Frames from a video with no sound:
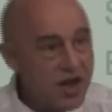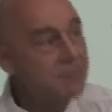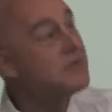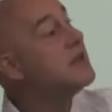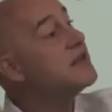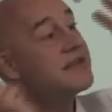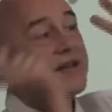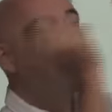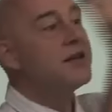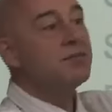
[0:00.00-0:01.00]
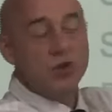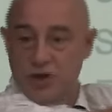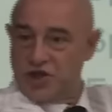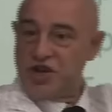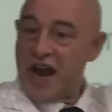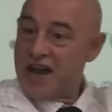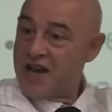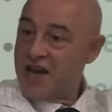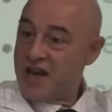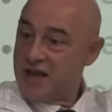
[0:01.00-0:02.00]
them, sell them to the
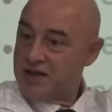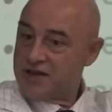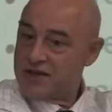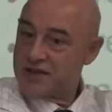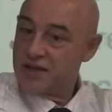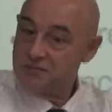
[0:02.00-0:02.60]
Chinese.